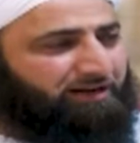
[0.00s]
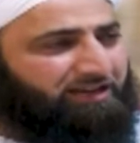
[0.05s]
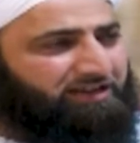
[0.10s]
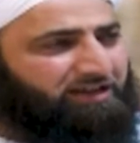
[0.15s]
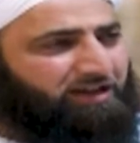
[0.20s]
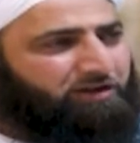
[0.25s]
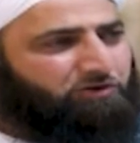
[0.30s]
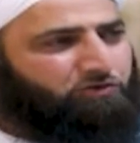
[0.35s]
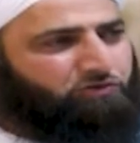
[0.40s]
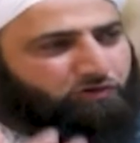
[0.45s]
Bhai
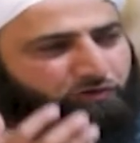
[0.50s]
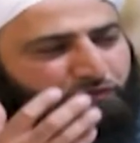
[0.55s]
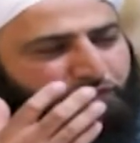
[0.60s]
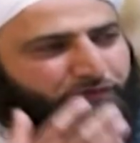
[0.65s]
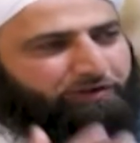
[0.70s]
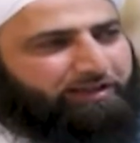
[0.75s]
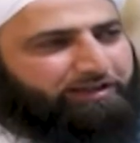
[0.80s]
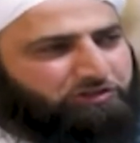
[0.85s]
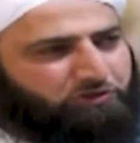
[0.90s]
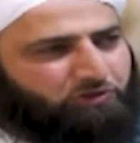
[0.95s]
to
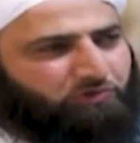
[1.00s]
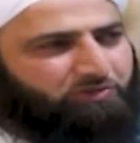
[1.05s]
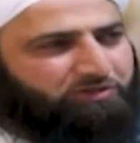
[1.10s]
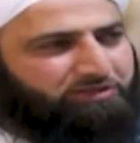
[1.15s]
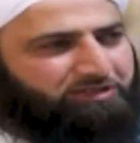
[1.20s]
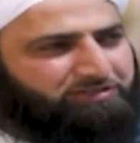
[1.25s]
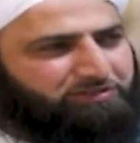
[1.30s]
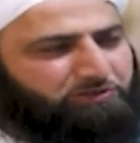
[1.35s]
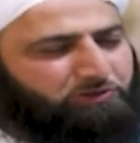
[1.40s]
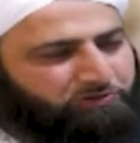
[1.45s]
reflect over
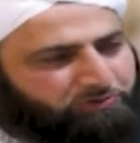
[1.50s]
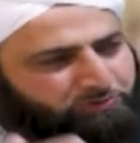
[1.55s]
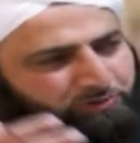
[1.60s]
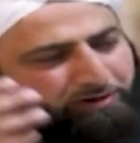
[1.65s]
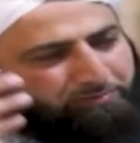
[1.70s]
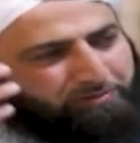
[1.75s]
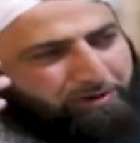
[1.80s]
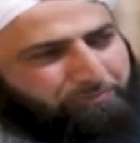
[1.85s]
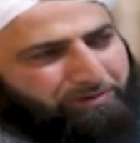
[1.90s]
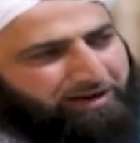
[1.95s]
this look
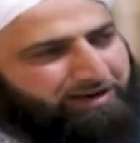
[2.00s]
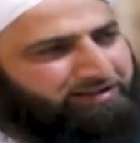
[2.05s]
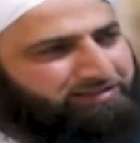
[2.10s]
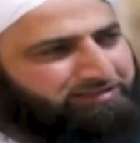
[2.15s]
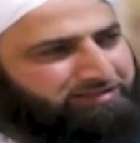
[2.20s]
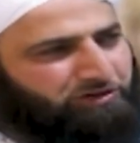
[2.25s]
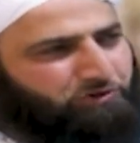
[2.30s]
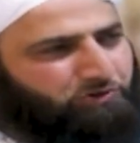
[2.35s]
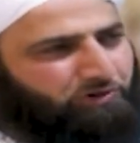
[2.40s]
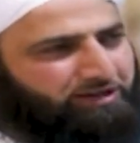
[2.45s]
what my
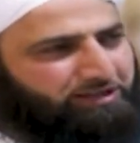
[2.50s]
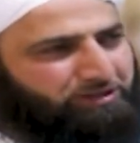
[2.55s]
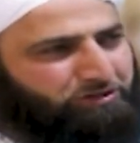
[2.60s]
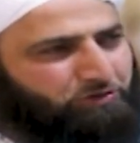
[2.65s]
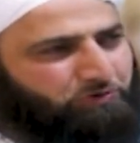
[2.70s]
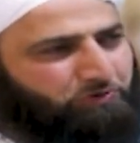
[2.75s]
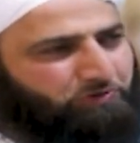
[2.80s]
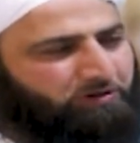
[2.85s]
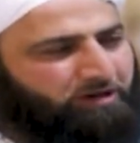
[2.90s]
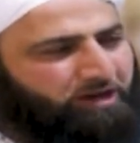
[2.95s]
parents are going
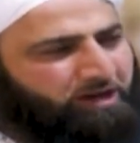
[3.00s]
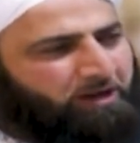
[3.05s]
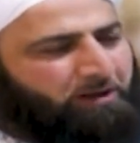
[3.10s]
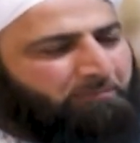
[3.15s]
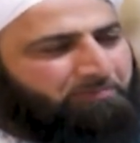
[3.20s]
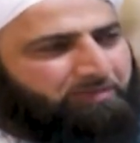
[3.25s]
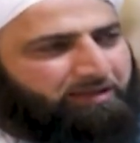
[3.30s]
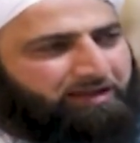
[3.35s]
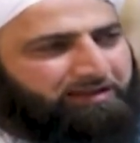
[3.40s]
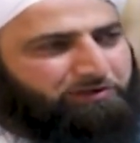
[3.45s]
through
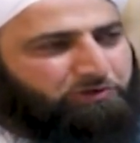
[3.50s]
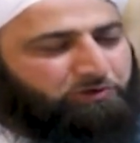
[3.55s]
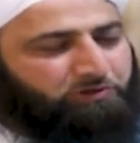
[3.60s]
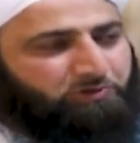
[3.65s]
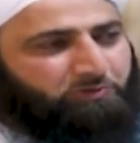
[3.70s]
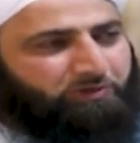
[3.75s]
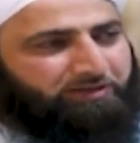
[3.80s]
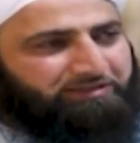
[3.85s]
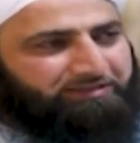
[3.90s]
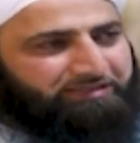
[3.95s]
and look
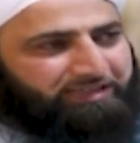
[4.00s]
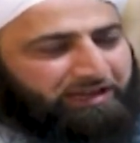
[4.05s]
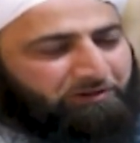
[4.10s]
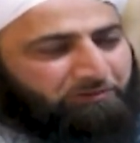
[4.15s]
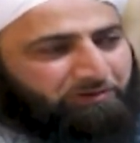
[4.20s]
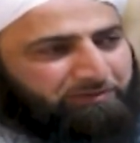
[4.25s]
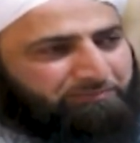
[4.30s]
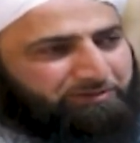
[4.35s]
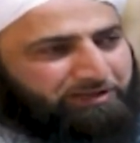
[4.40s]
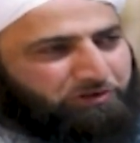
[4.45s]
what they
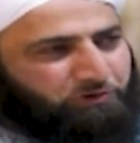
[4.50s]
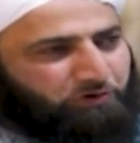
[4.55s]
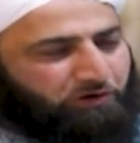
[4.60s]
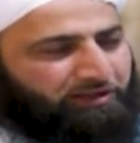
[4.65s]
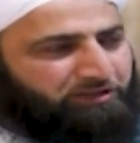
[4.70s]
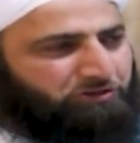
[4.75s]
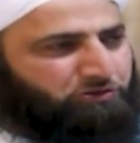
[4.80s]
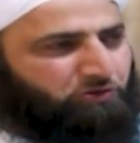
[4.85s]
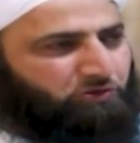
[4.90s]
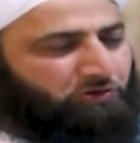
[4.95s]
will be
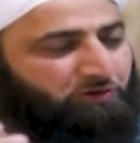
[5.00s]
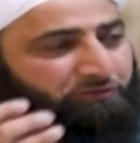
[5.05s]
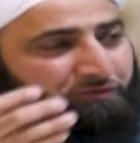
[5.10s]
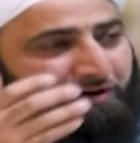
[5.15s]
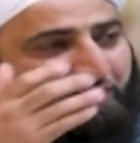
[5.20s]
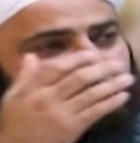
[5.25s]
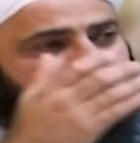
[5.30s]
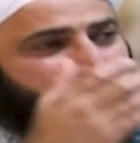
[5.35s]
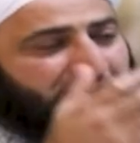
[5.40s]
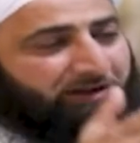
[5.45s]
going through if
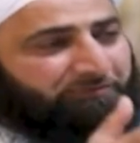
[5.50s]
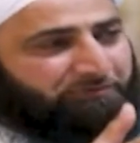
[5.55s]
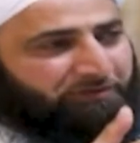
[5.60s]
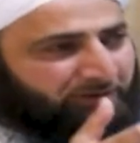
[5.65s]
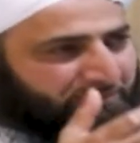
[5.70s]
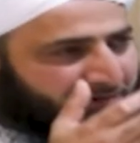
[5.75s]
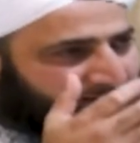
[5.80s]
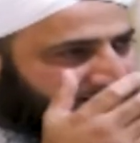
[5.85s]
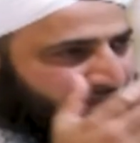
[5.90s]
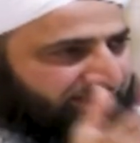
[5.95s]
I'm, if
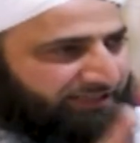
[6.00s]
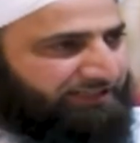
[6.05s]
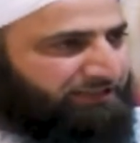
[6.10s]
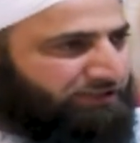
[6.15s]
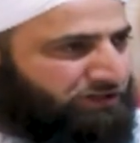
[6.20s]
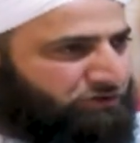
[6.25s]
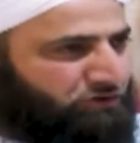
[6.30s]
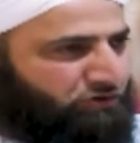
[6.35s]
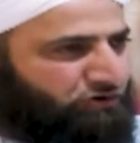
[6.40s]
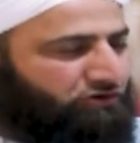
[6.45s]
I'm
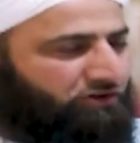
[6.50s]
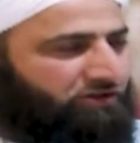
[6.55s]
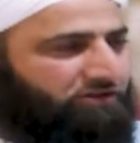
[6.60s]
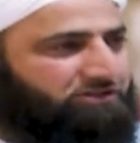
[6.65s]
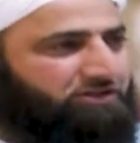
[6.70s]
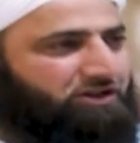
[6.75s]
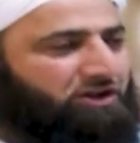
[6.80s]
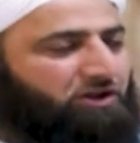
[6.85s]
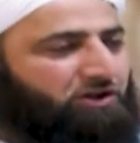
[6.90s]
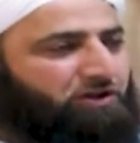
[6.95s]
addicted to
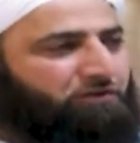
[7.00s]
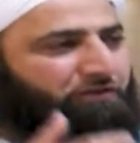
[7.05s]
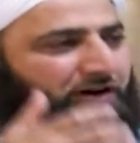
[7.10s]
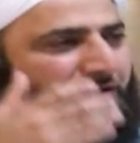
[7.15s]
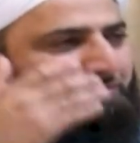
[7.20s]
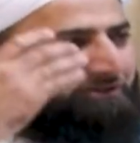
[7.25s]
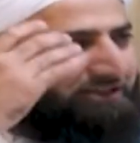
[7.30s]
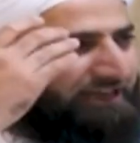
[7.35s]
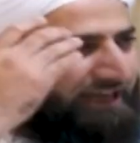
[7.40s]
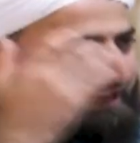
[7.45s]
drugs, if
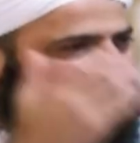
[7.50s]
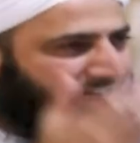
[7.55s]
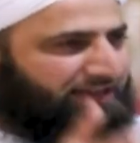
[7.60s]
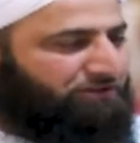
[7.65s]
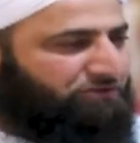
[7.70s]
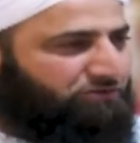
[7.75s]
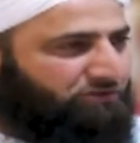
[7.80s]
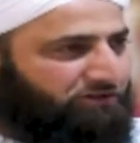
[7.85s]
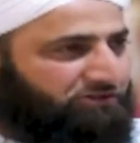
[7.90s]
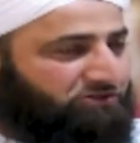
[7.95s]
I'm
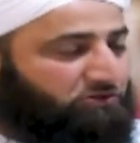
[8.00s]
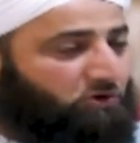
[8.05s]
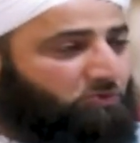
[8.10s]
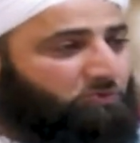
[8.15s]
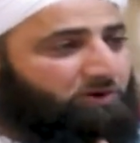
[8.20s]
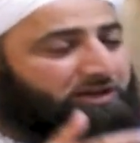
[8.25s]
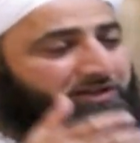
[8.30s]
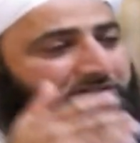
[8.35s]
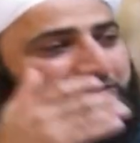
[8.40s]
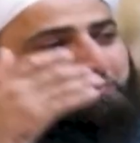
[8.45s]
taking drugs, or
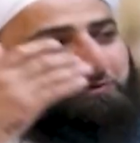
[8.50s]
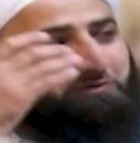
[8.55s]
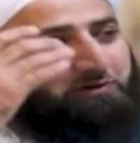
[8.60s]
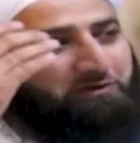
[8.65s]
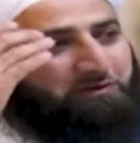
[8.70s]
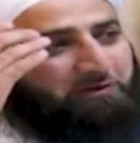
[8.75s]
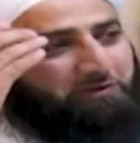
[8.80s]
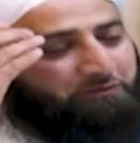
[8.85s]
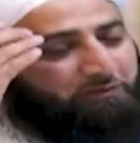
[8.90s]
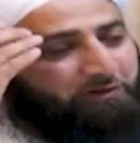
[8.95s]
when,
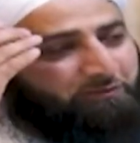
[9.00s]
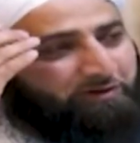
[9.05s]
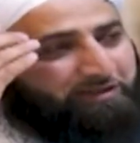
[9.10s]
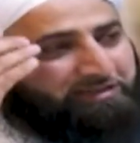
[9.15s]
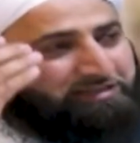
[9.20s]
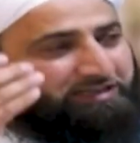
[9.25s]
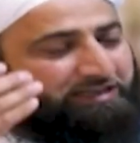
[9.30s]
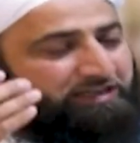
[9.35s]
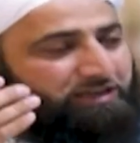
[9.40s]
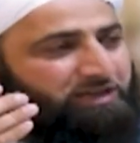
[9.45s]
if
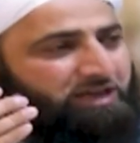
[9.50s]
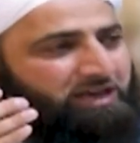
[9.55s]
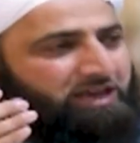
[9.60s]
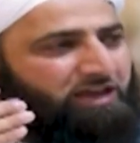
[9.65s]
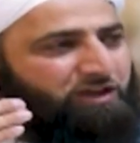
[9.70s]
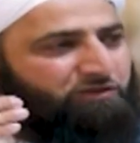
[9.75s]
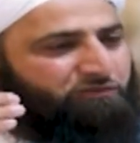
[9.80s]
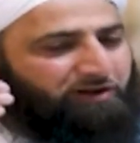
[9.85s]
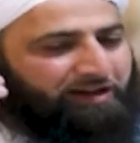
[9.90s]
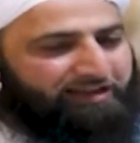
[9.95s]
eventually,
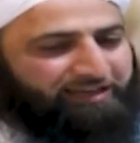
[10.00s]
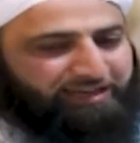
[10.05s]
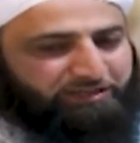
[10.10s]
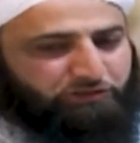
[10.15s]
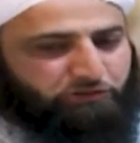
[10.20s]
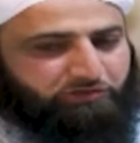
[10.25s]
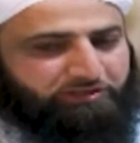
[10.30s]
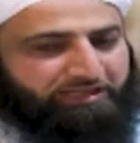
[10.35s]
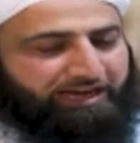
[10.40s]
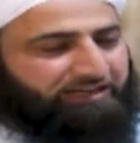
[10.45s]
if I
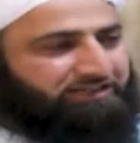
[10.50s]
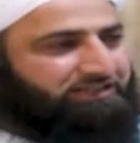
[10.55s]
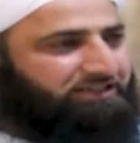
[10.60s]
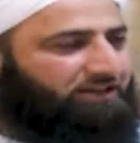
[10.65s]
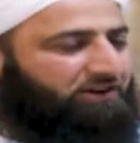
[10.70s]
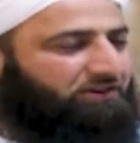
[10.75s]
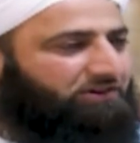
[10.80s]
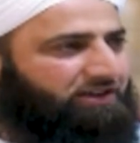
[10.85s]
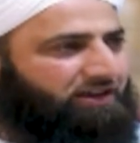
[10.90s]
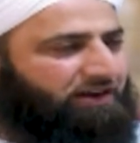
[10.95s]
get to that
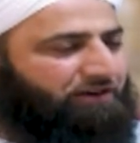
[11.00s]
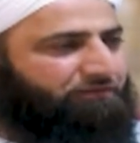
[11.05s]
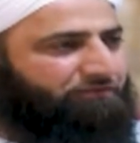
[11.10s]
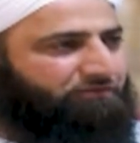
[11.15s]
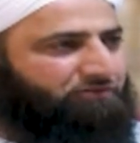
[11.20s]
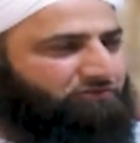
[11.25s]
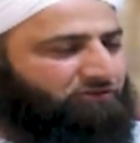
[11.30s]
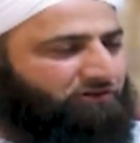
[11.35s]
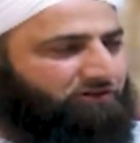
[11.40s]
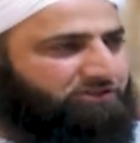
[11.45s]
degree of
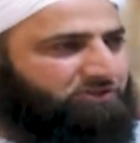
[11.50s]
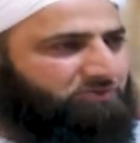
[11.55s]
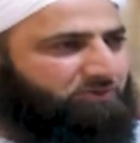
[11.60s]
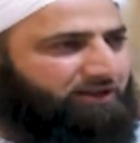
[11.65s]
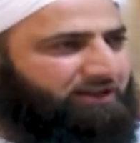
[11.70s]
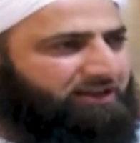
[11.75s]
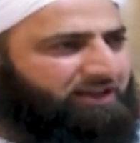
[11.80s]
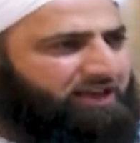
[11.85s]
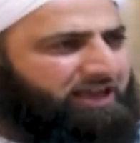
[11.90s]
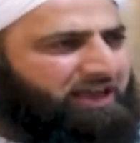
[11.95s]
drugs
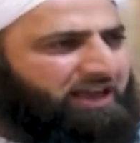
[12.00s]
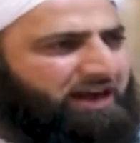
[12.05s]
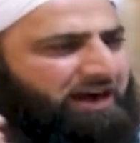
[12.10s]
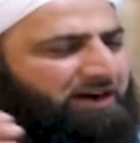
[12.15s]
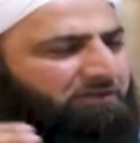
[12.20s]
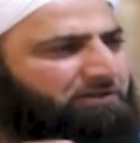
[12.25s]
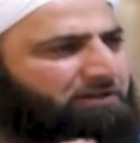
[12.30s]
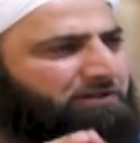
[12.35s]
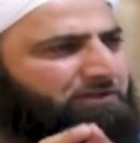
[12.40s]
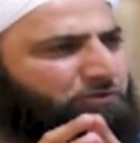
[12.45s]
where
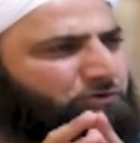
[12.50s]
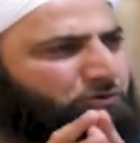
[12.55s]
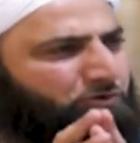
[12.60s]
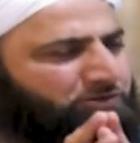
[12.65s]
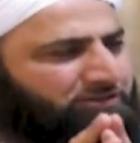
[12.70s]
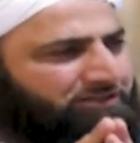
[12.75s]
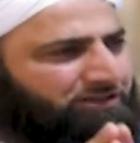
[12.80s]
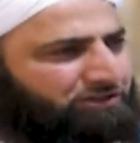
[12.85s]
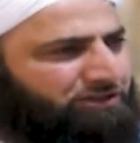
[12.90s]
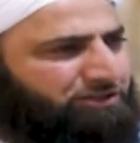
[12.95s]
I will
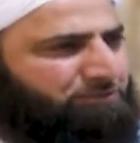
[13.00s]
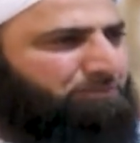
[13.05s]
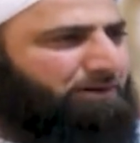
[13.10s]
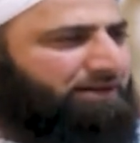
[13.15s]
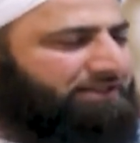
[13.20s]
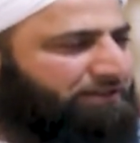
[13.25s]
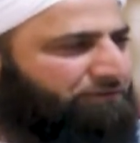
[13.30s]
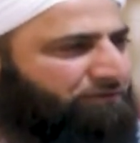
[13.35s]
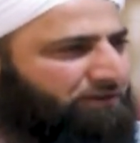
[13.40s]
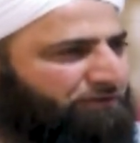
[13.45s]
lose the
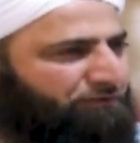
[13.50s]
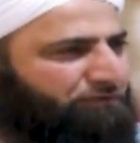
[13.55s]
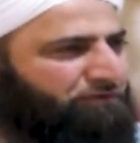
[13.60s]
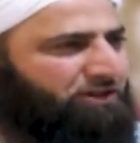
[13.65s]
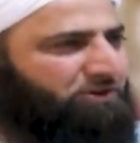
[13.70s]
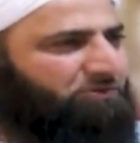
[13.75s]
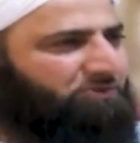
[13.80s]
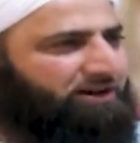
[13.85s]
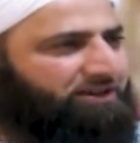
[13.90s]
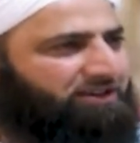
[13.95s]
respect of
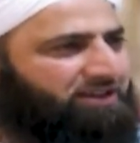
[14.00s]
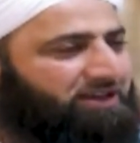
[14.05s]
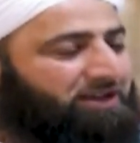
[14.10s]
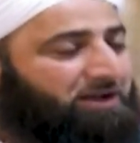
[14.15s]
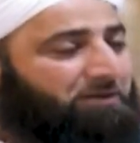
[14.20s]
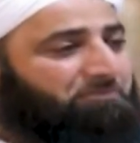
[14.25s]
everyone,